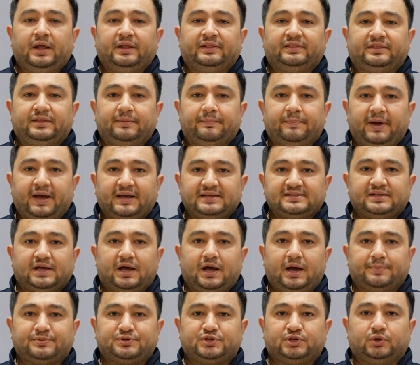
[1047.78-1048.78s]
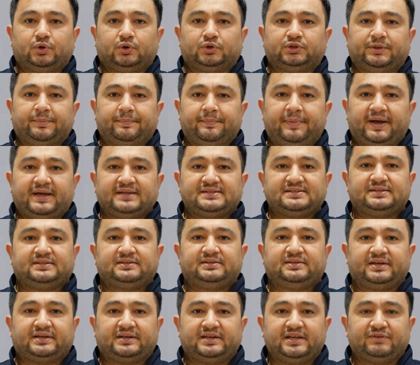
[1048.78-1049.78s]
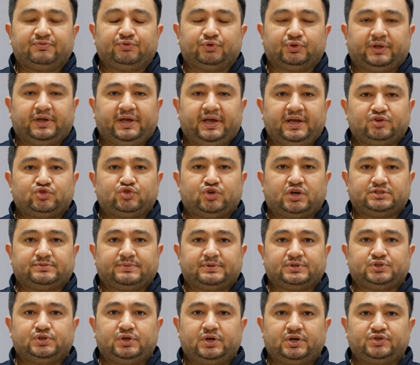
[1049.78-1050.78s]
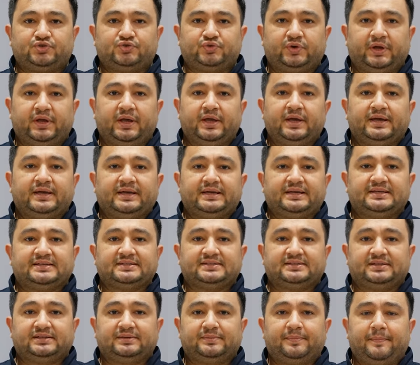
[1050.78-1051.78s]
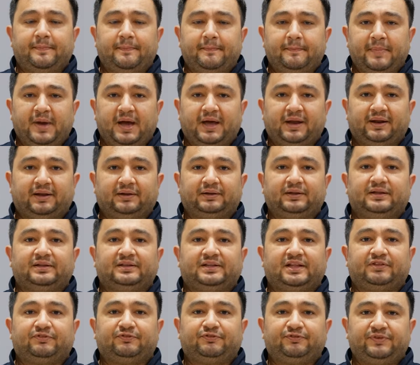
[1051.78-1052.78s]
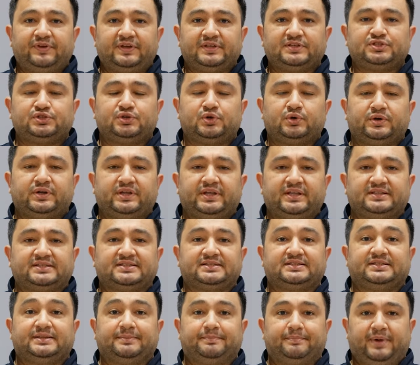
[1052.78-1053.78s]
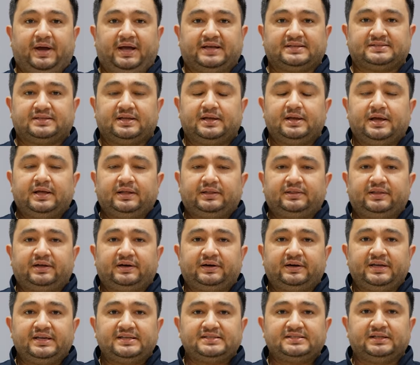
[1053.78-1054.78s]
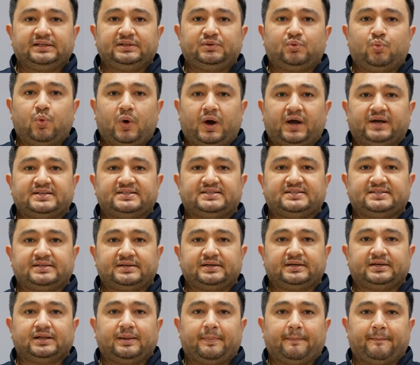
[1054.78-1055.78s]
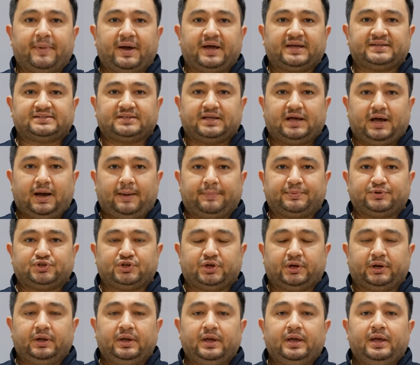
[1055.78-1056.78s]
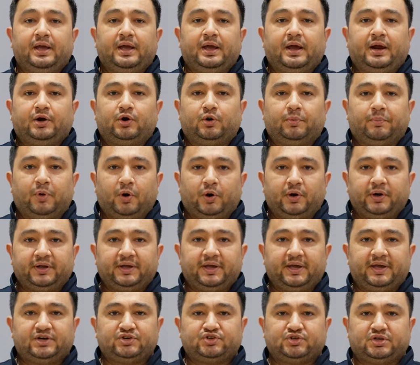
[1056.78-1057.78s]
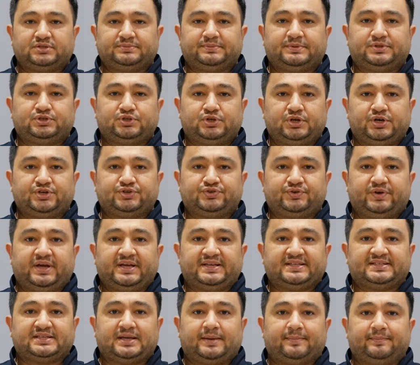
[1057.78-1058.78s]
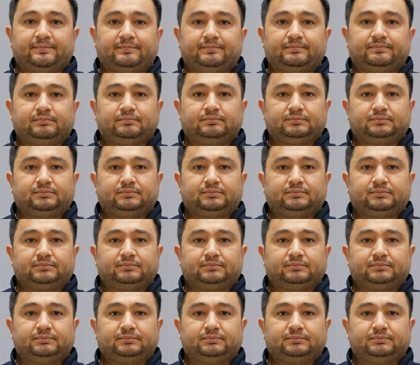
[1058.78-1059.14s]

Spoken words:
The best option or the best technique for the hair transplant surgery is the method that fits your needs the best. There isn't one single best option. Robotic hair transplant surgery has some